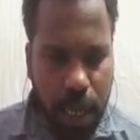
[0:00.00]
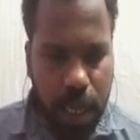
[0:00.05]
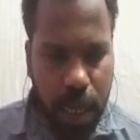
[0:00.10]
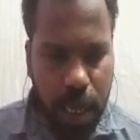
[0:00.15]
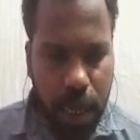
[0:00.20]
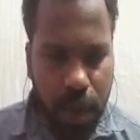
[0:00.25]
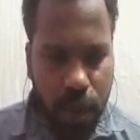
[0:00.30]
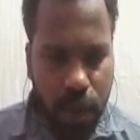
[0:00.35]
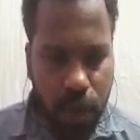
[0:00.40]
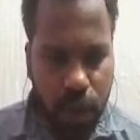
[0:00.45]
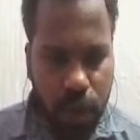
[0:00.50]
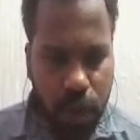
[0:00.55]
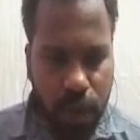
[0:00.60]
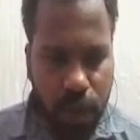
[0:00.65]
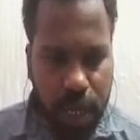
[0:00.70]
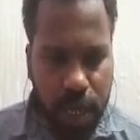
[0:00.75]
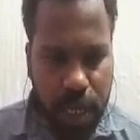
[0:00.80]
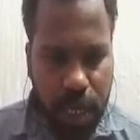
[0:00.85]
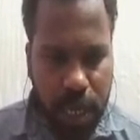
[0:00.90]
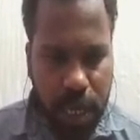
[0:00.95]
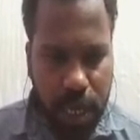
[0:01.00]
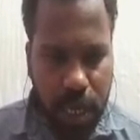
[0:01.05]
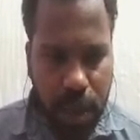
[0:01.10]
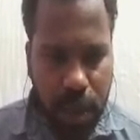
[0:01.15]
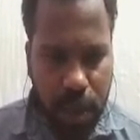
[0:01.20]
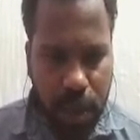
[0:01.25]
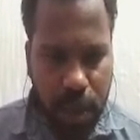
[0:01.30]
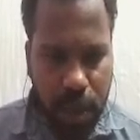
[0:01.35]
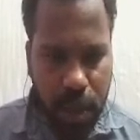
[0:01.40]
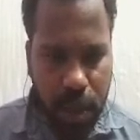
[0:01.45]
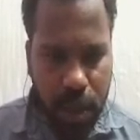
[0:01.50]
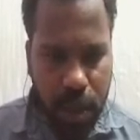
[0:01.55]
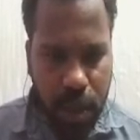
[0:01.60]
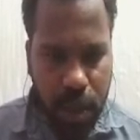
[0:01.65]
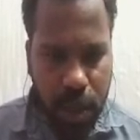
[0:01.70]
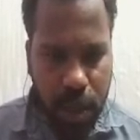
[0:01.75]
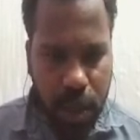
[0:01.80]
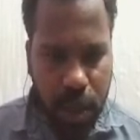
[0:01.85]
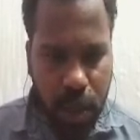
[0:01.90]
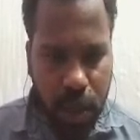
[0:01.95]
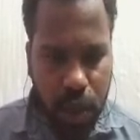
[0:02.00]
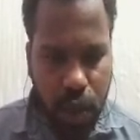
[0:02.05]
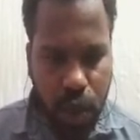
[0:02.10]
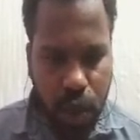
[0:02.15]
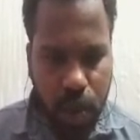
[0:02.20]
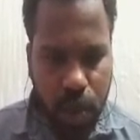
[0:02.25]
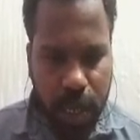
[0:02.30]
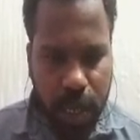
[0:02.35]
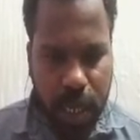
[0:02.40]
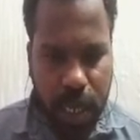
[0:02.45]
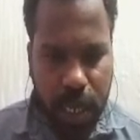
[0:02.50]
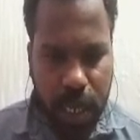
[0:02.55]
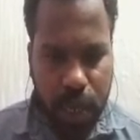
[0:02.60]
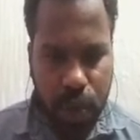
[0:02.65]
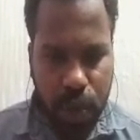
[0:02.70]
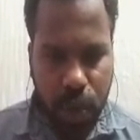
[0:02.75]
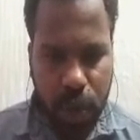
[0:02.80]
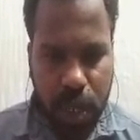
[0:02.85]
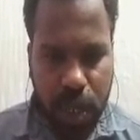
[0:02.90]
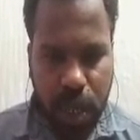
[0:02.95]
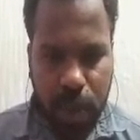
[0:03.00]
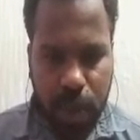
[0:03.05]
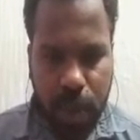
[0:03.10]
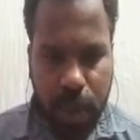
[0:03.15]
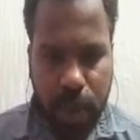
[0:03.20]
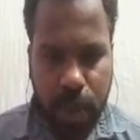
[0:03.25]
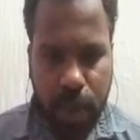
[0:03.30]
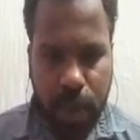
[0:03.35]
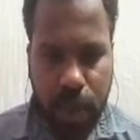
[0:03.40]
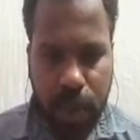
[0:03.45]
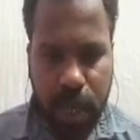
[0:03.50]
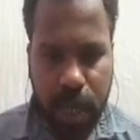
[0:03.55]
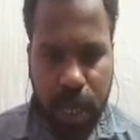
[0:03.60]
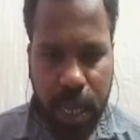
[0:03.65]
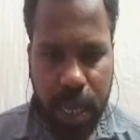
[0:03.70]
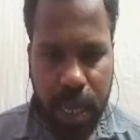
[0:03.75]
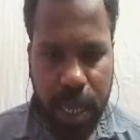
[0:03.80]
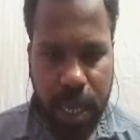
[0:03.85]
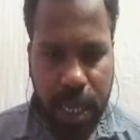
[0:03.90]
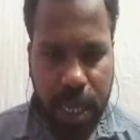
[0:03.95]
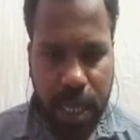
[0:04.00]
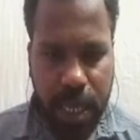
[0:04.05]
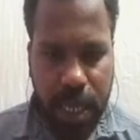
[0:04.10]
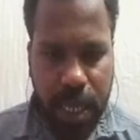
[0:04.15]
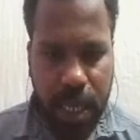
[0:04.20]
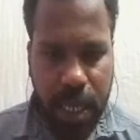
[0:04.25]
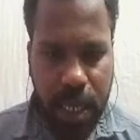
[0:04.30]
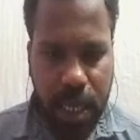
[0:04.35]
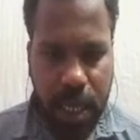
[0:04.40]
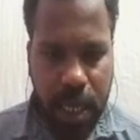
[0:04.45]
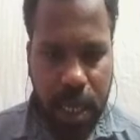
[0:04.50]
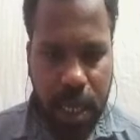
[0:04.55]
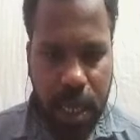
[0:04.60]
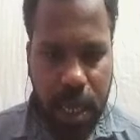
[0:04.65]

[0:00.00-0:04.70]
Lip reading: think we will see in the numeric key is not compatible with the errors.